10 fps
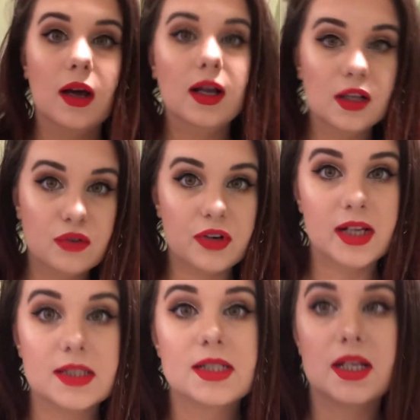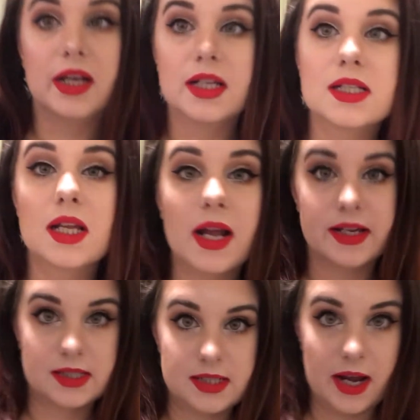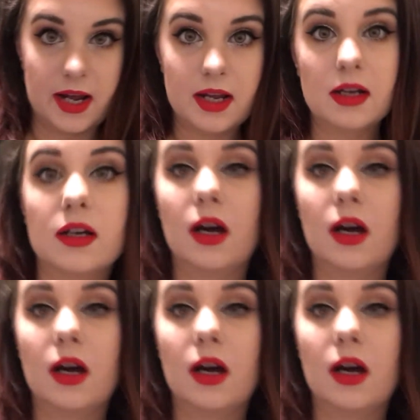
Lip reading: Hello, friends. It is the next day.